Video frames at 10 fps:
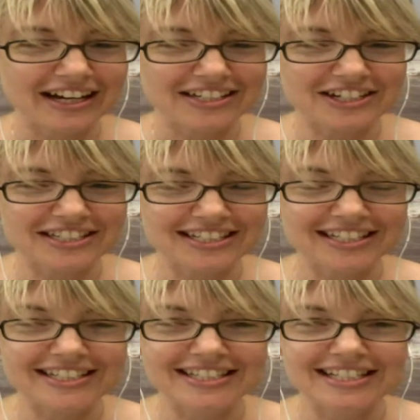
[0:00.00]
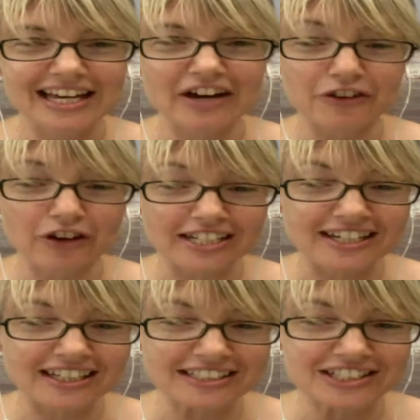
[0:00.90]
Jessie's a
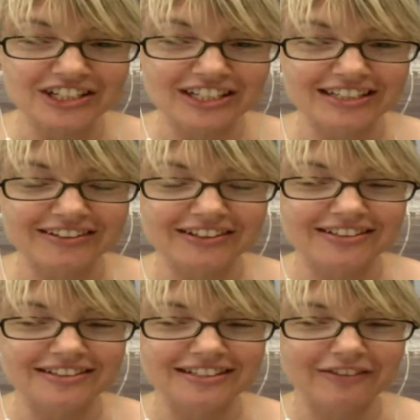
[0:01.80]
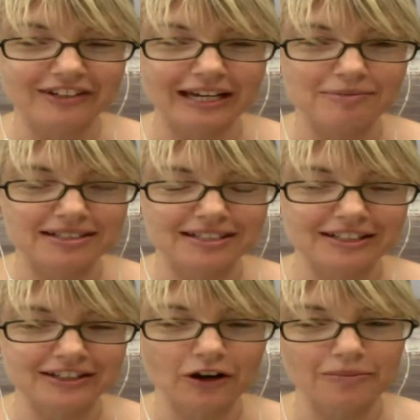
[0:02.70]
writer. She discovered
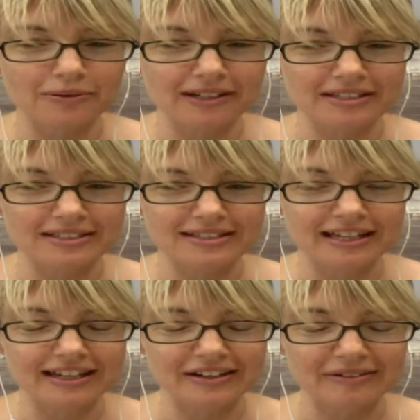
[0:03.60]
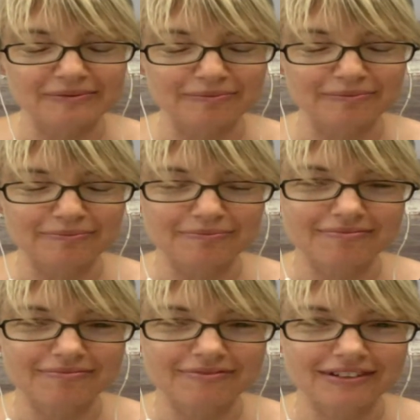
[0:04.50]
ABC Open a
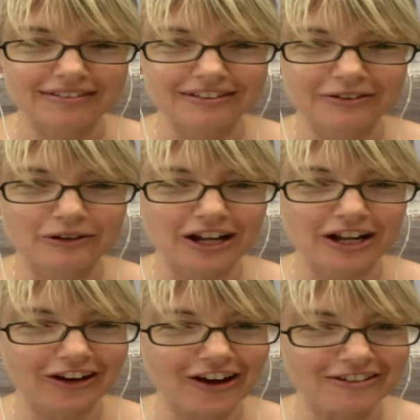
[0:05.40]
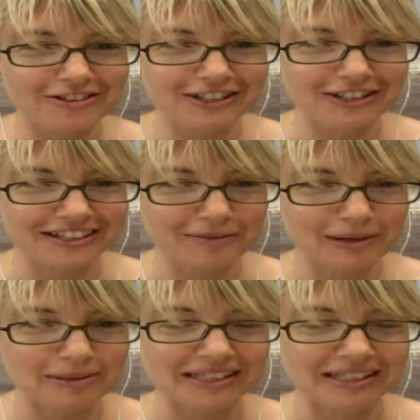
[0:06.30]
little while ago, 2 years ago maybe,